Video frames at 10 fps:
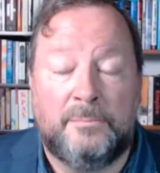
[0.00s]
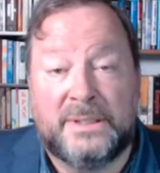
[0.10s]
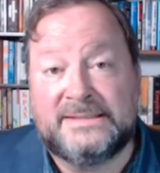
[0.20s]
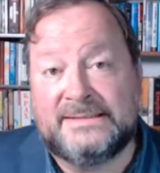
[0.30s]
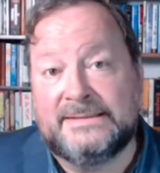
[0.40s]

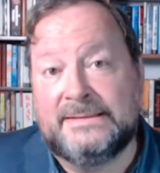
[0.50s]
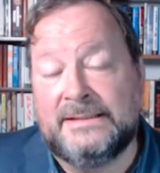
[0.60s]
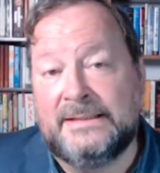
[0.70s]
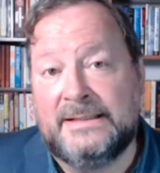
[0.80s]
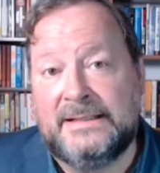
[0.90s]
But
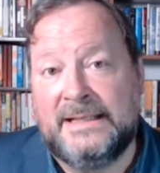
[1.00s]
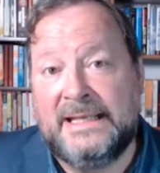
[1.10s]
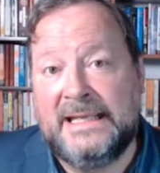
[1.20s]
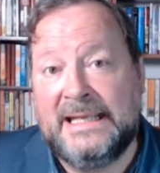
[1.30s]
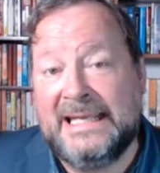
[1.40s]

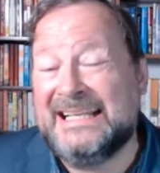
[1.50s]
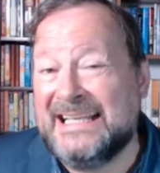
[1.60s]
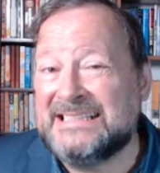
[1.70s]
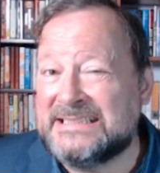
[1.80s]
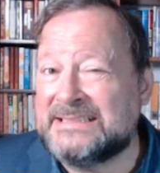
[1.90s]
it
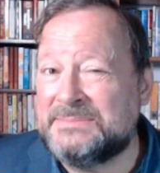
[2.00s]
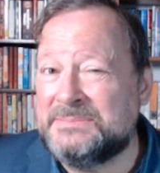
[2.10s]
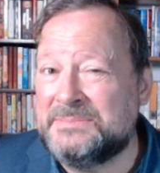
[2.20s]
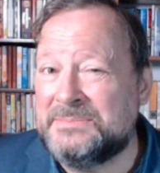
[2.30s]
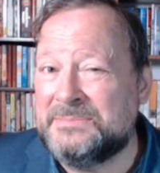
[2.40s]
is
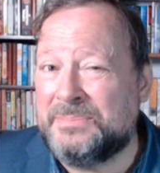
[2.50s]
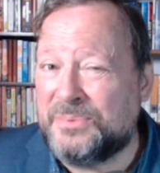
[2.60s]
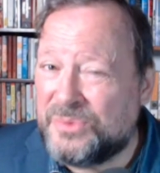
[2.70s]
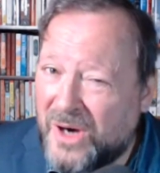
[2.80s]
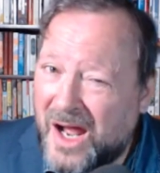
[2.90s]

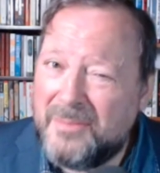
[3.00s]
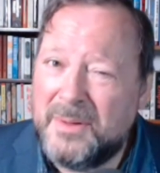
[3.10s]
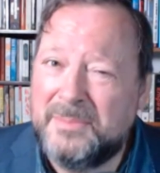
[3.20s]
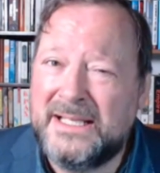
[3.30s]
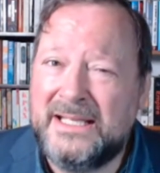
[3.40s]

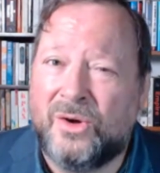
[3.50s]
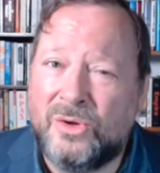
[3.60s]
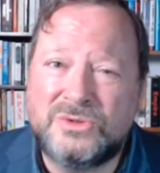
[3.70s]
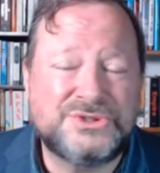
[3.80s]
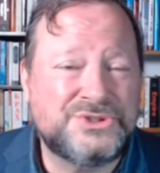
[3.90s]
probably
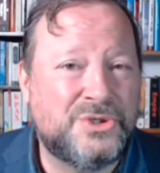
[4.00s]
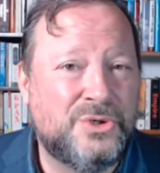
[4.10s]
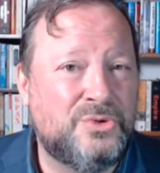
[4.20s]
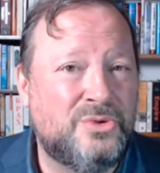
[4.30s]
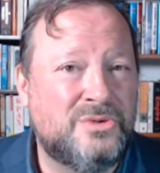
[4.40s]

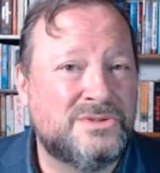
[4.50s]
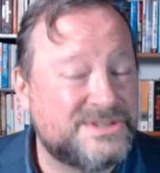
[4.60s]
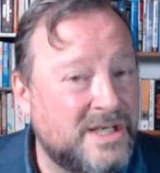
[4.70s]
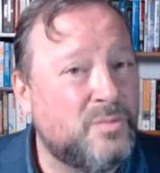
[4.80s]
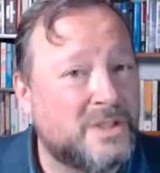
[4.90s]
also
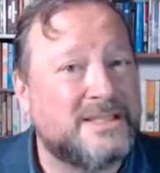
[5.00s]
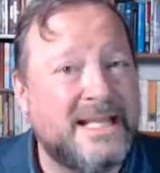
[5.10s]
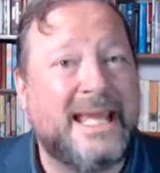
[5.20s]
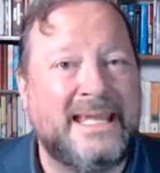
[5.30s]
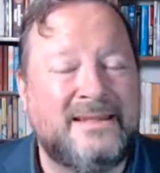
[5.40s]
somewhat
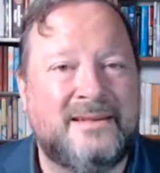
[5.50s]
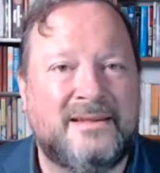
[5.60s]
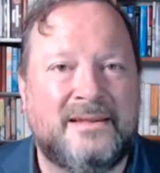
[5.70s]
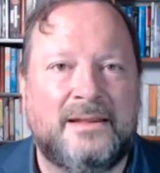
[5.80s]
late,